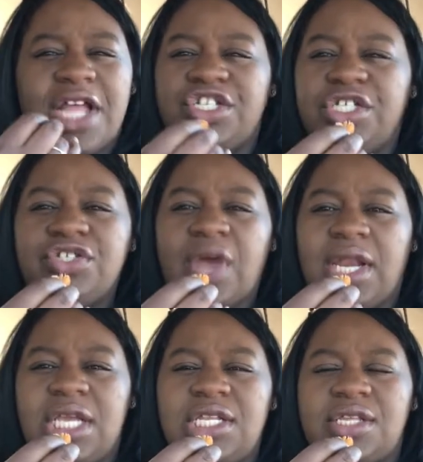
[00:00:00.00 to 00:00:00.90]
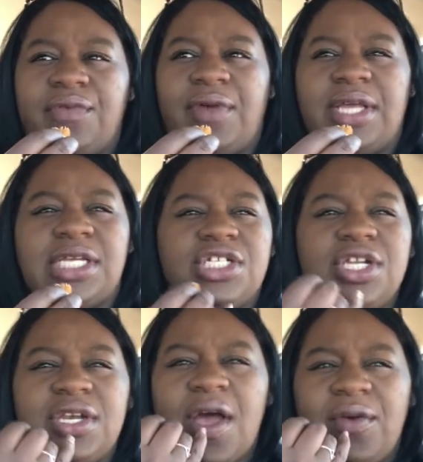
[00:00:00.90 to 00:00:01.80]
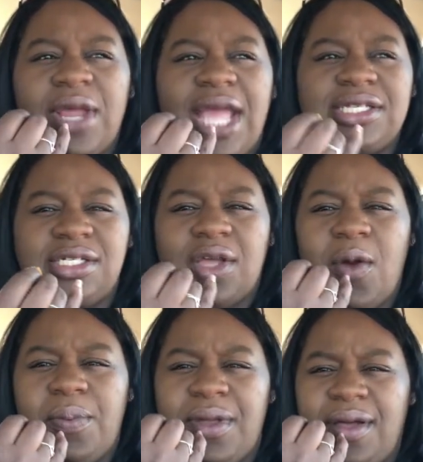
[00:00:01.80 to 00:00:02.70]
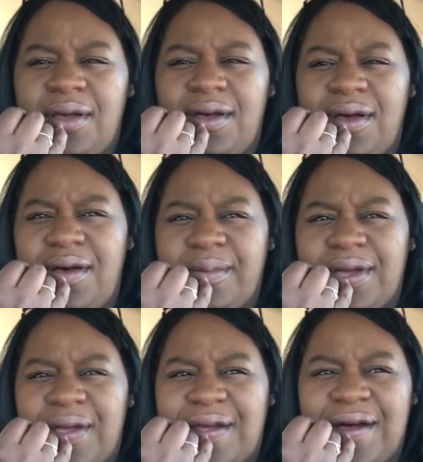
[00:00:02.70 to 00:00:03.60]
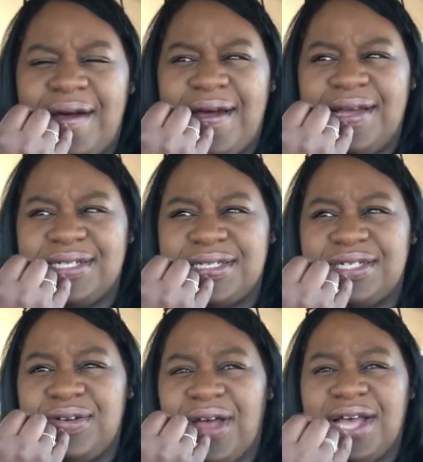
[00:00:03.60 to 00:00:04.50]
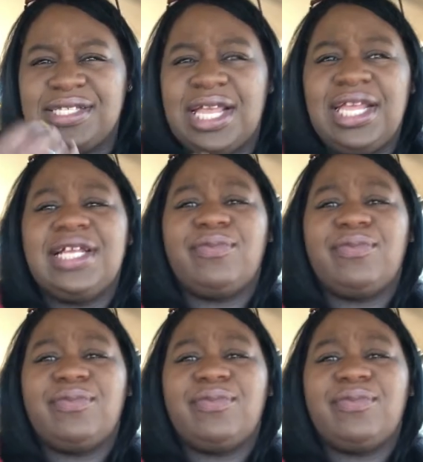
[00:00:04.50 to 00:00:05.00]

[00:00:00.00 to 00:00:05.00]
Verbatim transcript: I shouldn't try to eat so fast. I should have known they had just opened. Oh my gosh, you guys, like